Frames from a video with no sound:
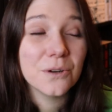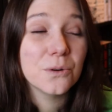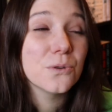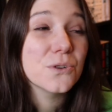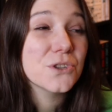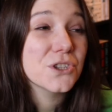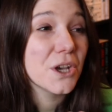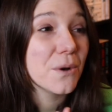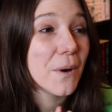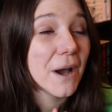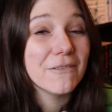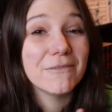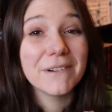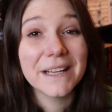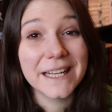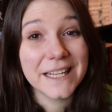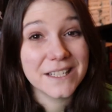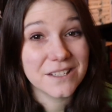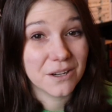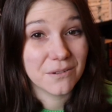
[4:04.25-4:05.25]
Also, I
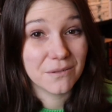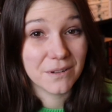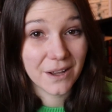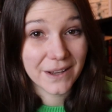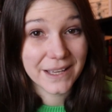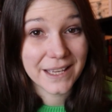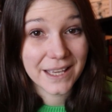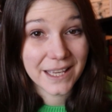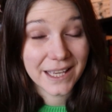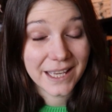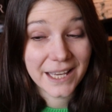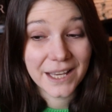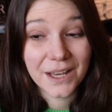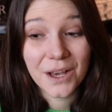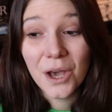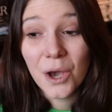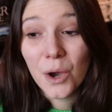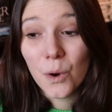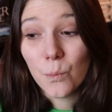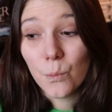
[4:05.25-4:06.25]
really don't like it
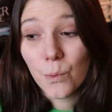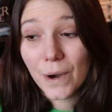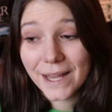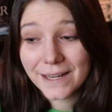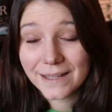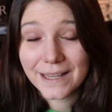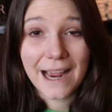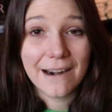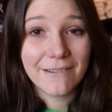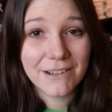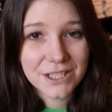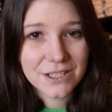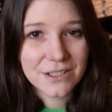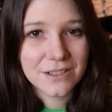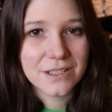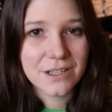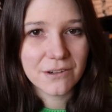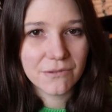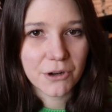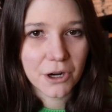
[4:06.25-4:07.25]
when
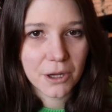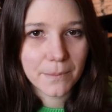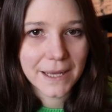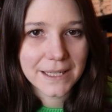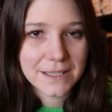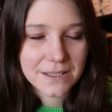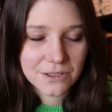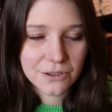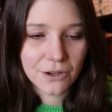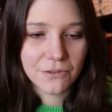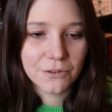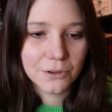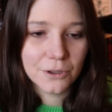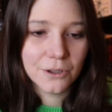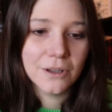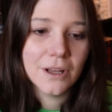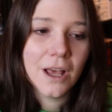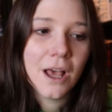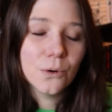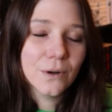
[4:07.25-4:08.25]
characters in a romance
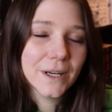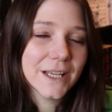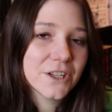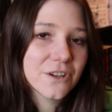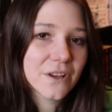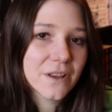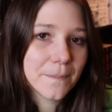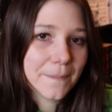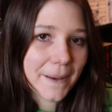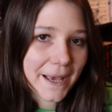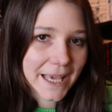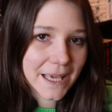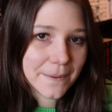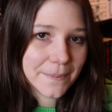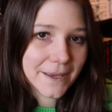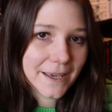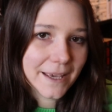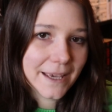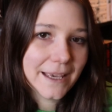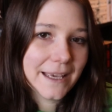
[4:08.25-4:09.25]
novel call each other
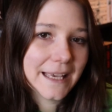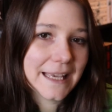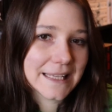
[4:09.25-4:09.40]
baby.